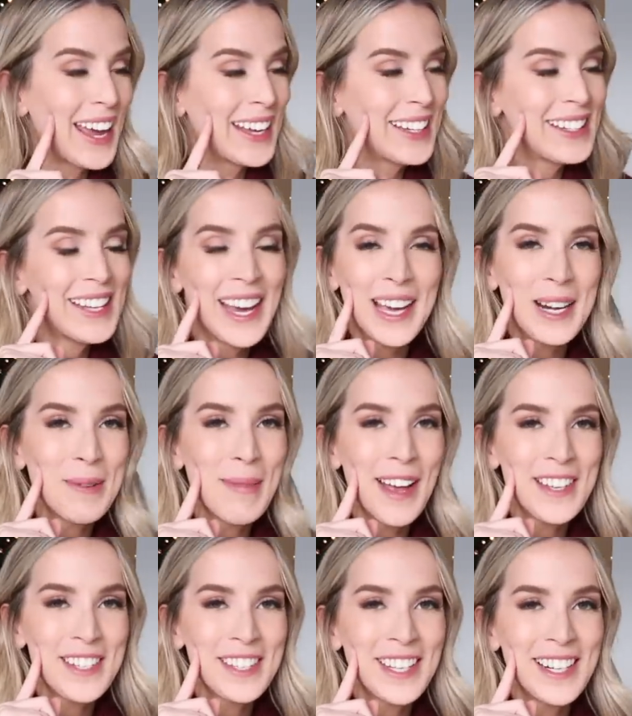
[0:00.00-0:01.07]
I can't
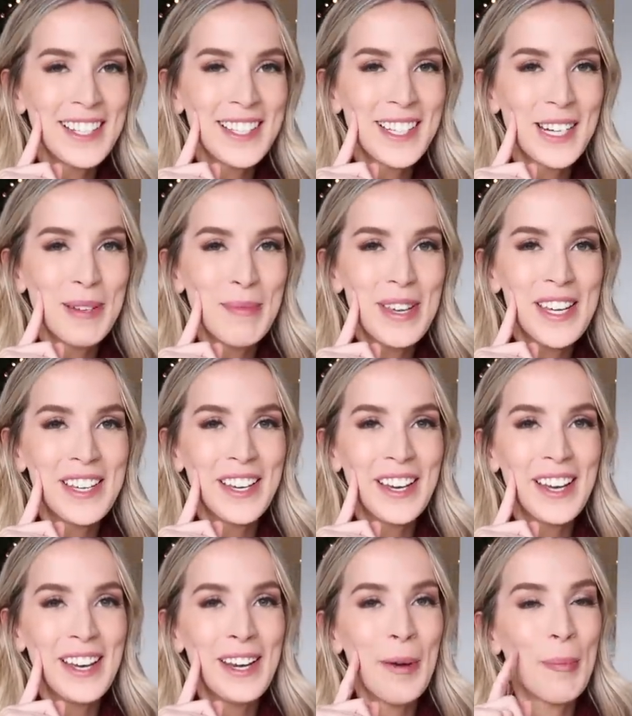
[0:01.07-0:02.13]
imagine that it's gonna be
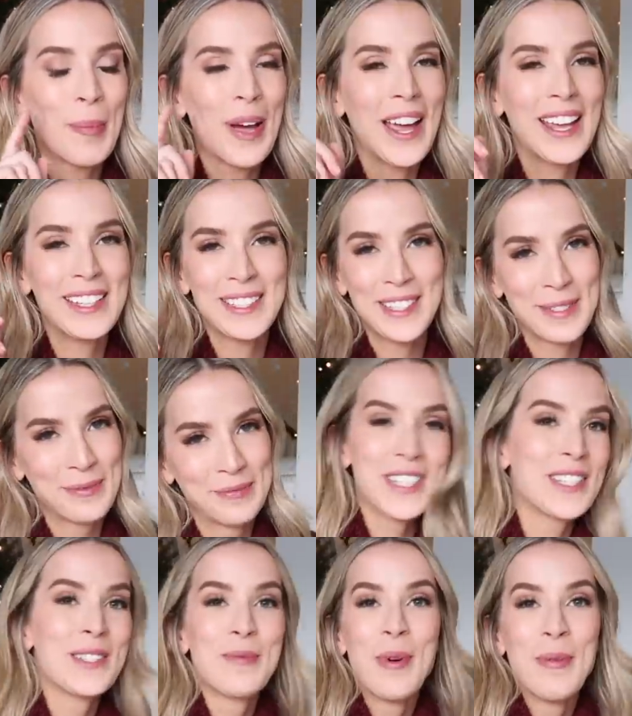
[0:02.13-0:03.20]
good, but
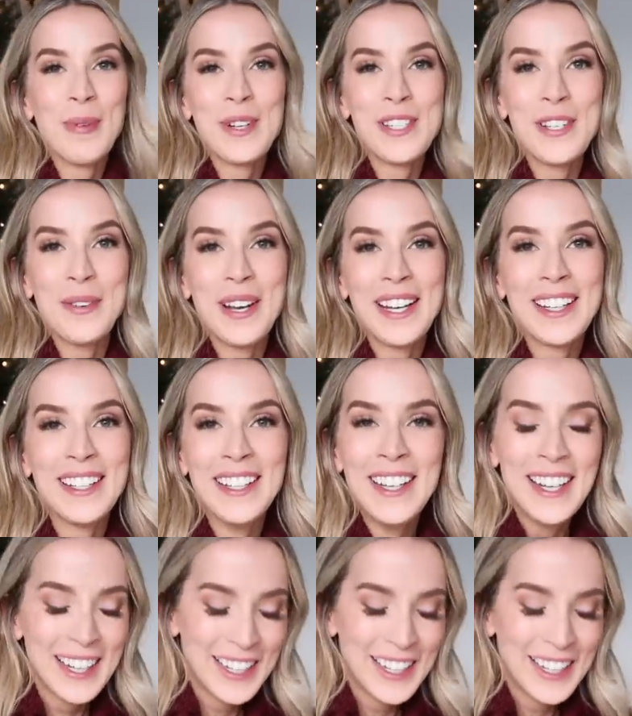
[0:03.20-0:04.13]
this is what we're doing.